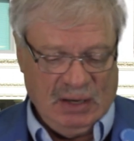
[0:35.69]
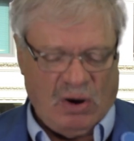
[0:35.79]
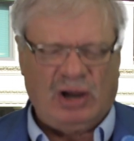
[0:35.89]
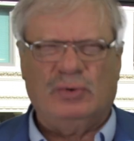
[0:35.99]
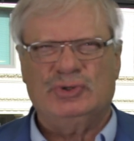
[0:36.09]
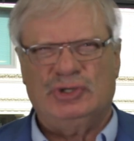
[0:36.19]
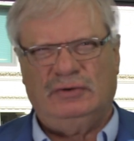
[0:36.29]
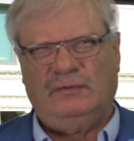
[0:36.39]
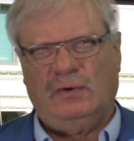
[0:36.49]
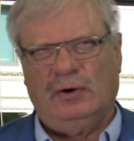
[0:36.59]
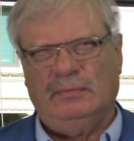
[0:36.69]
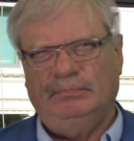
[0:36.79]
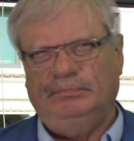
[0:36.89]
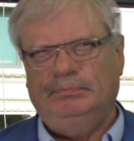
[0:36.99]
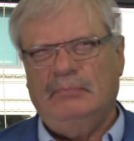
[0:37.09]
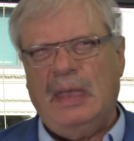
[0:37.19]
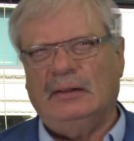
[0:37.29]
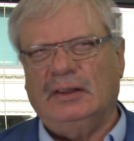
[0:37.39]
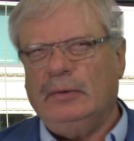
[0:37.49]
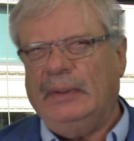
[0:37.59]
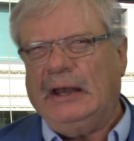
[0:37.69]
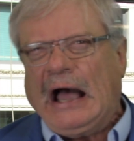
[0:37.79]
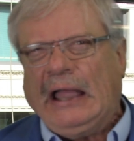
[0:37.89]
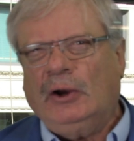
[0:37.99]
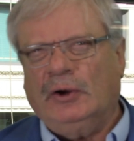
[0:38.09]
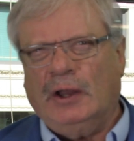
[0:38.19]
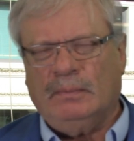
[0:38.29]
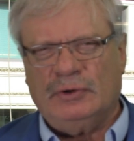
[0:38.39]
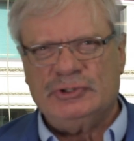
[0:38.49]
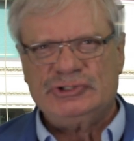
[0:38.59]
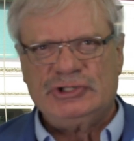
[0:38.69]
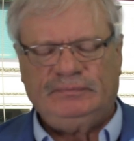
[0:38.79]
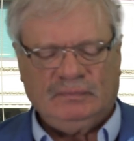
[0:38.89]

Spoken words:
Market was looking for maybe a little bit higher numbers.